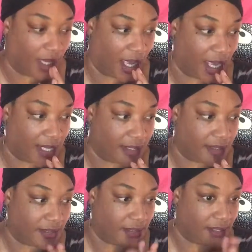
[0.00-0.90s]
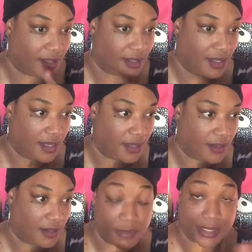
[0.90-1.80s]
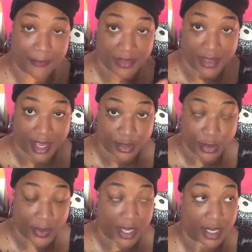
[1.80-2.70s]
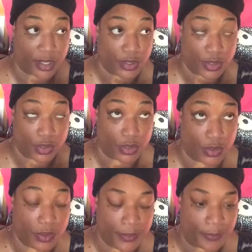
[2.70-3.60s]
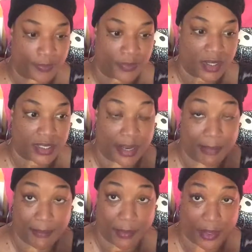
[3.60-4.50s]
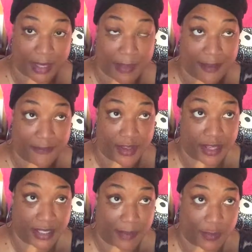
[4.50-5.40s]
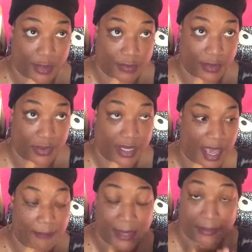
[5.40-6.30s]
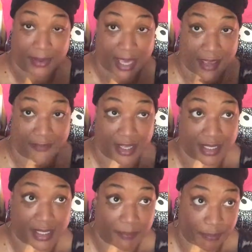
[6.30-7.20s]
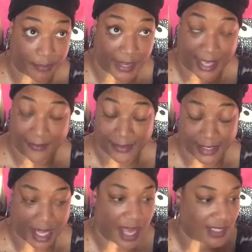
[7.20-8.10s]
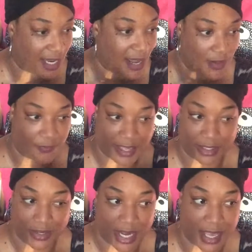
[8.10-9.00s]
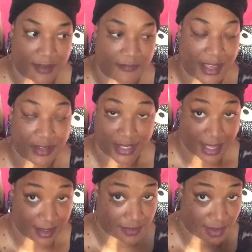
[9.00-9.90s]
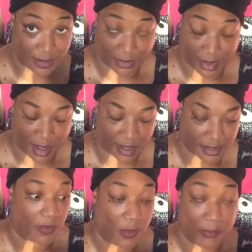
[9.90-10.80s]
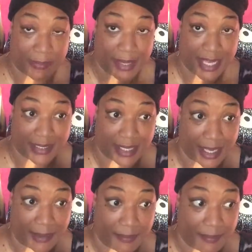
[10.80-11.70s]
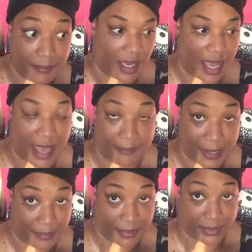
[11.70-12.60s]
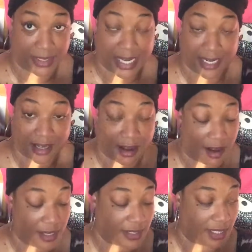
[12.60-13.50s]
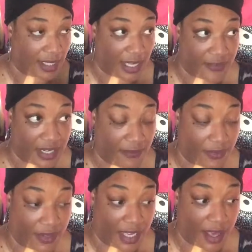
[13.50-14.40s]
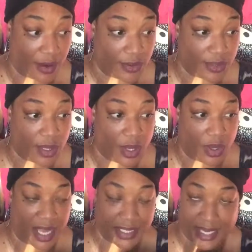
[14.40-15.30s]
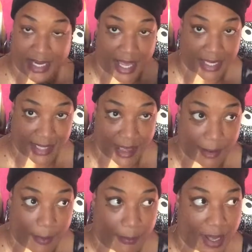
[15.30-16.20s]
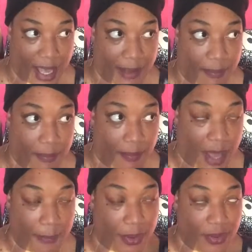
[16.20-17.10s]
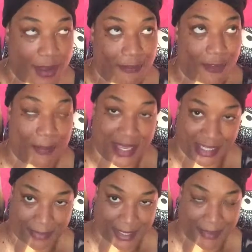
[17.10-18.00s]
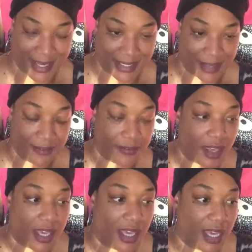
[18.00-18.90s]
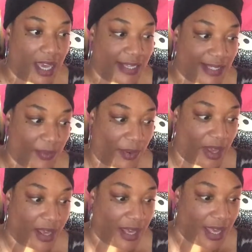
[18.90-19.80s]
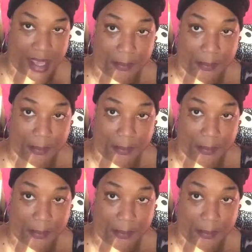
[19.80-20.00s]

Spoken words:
And it was something that I took and I used to do, because I remember when my first son was born and people gave us gifts, I sent out thank you letters, thank you cards. When we blessed him and people sent cards and gifts and everything else, I sent letters out, but I put them from his perspective, as it were.